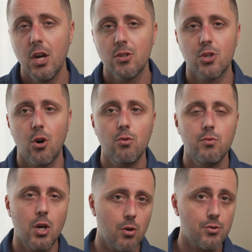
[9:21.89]
So
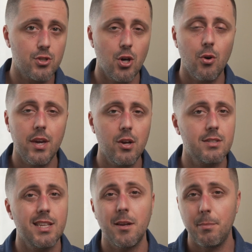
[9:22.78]
no, snow here
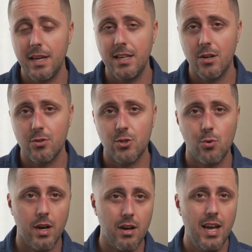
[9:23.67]
is not a big deal to
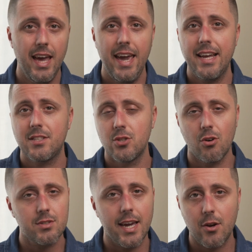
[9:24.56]
where it
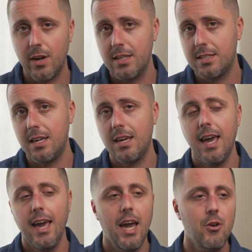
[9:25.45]
snows like crazy
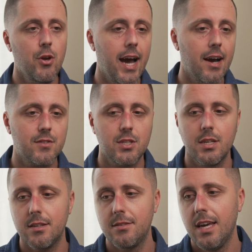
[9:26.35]
and you have
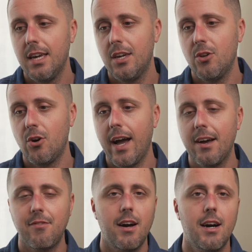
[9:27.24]
to,
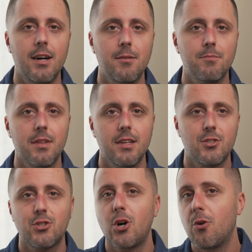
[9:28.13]
have
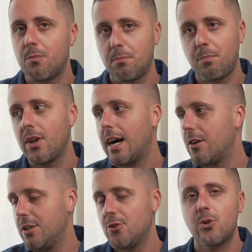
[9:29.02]
salt put
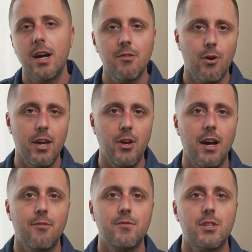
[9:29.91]
out in your driveway and you
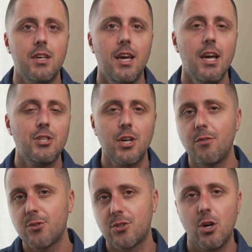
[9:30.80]
have to
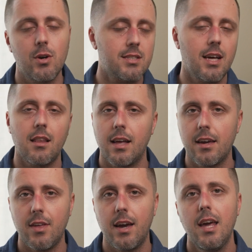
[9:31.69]
shovel snow. It's not
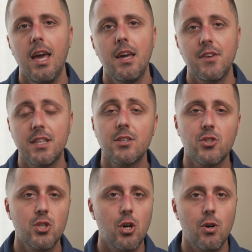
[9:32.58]
like that. If it does
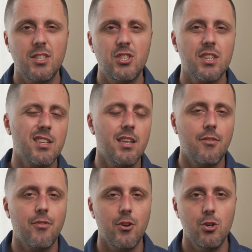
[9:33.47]
snow, it's just
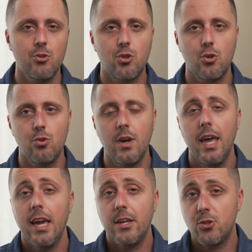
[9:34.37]
enough for you to
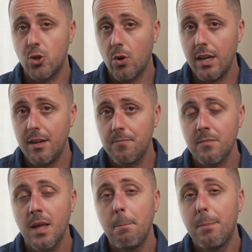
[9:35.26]
enjoy it.
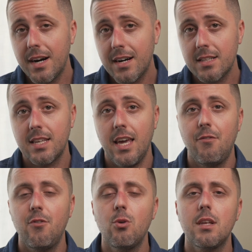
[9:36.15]
But
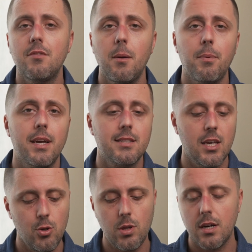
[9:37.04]
if you live in a place
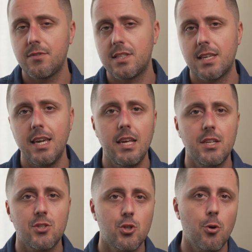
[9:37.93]
that you love skiing
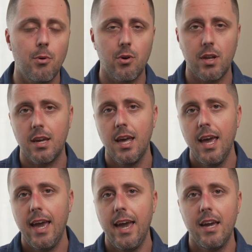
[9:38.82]
and snowboarding
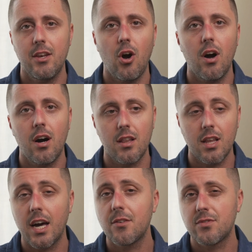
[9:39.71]
and a
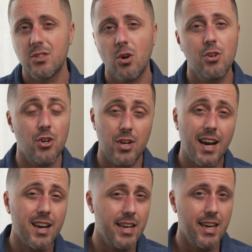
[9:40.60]
lot of snow, you're
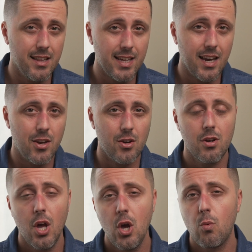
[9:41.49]
not going to get that
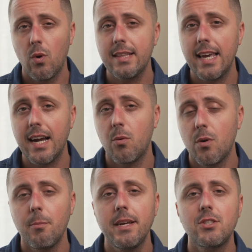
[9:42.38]
here. One thing I
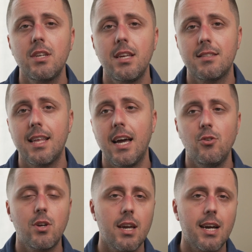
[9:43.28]
will mention is that
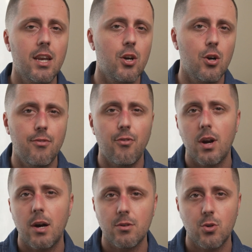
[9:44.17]
you can kind of go 4
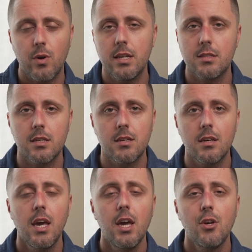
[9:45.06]
hours away to
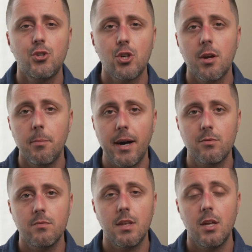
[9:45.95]
Sugar
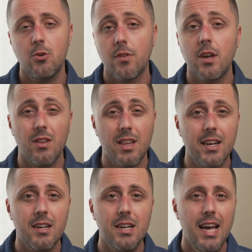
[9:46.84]
Mountain in North
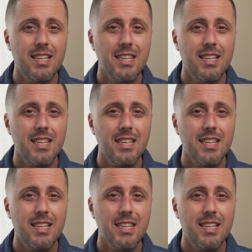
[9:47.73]
Carolina.